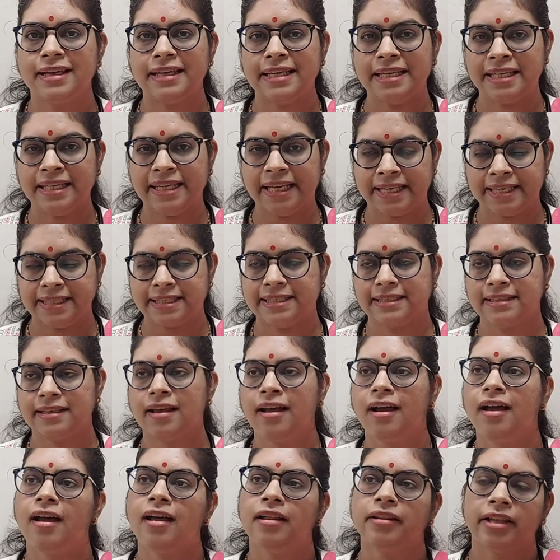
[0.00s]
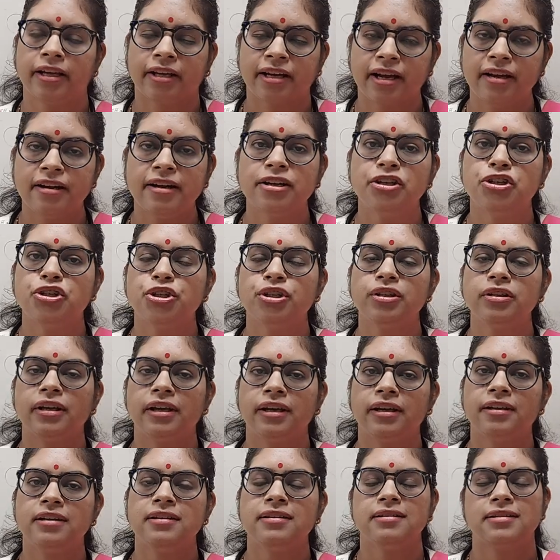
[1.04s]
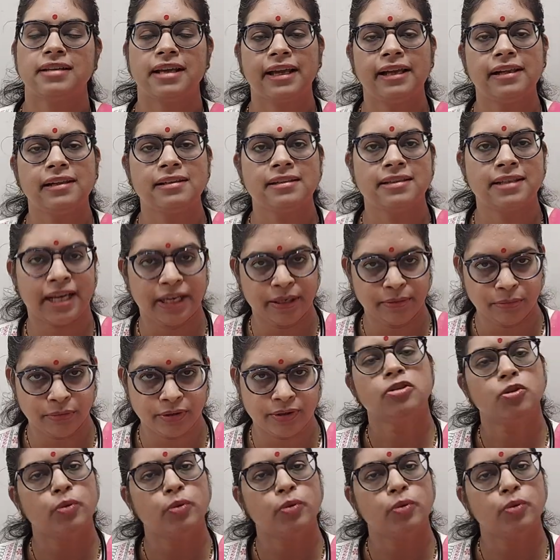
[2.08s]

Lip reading: Yes, the condition is Alzheimer.